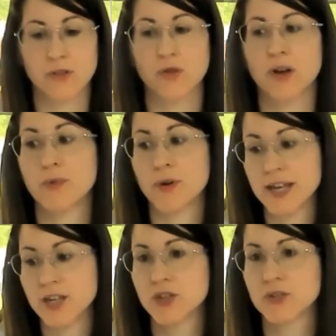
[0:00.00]

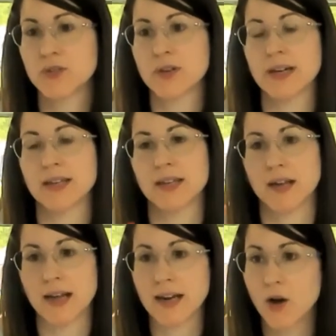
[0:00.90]
collaboration
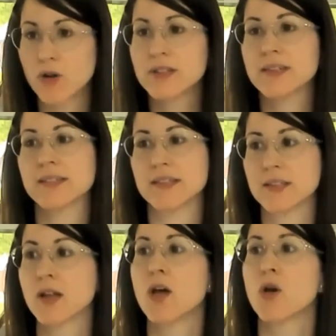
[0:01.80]
and all these
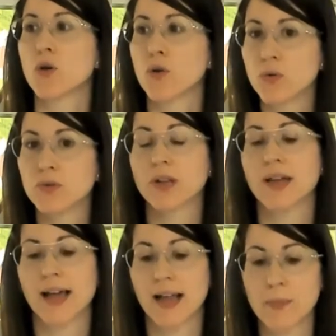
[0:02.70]
things could
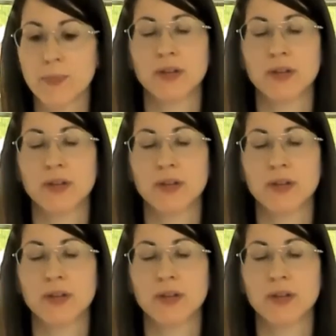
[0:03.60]
help